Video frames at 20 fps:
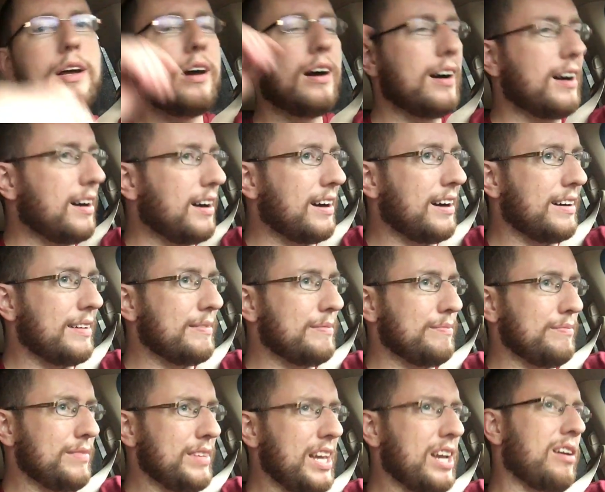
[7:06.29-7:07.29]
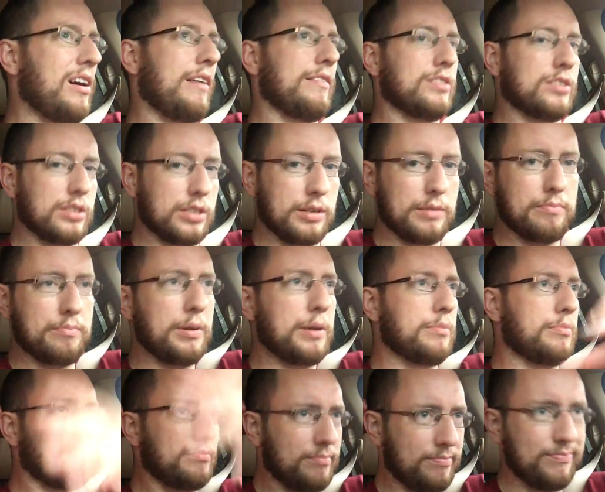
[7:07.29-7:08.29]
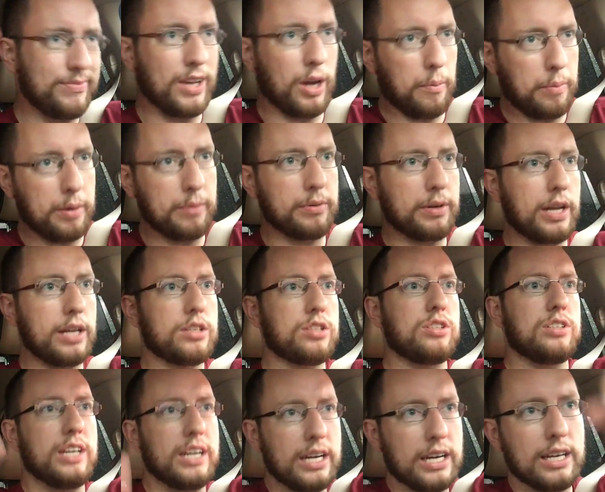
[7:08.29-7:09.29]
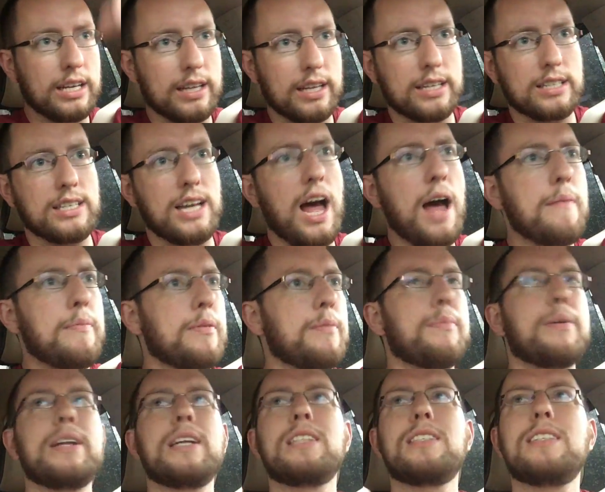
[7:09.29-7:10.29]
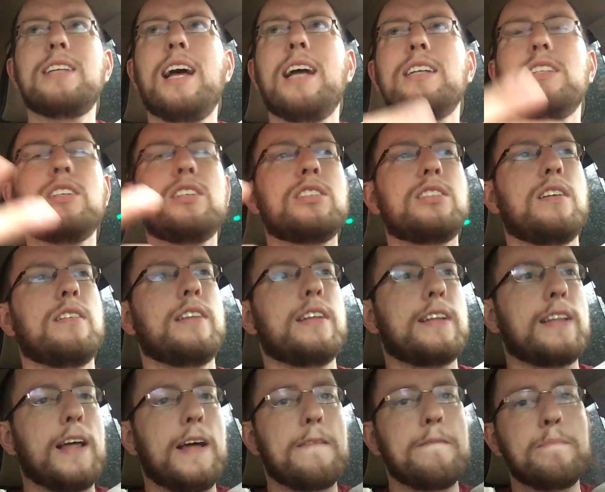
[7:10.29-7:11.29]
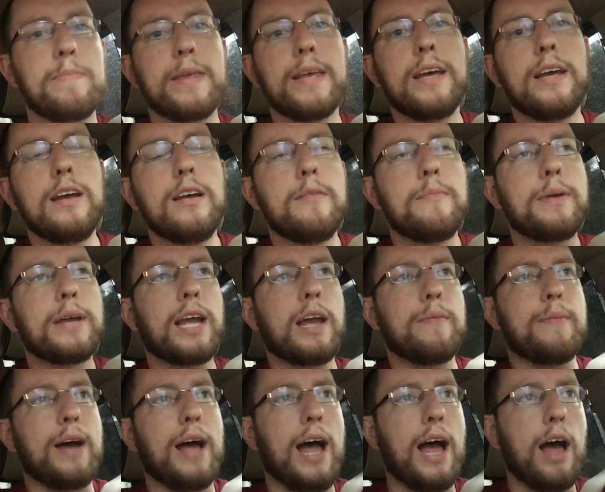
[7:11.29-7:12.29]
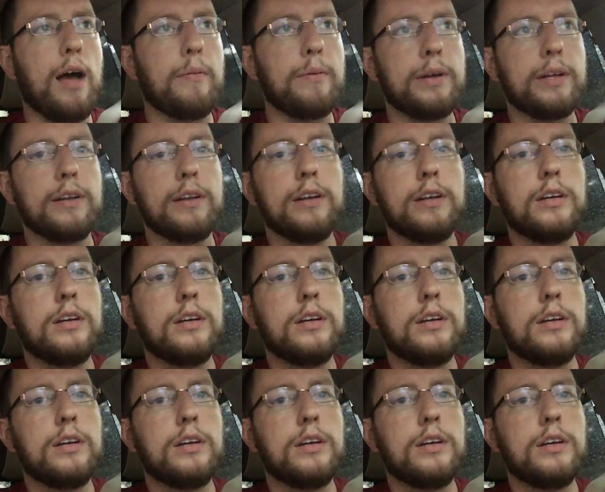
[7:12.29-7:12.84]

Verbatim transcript: Um, you know, obviously people you know, people get sick and things happen, but it's not just something that became a habit.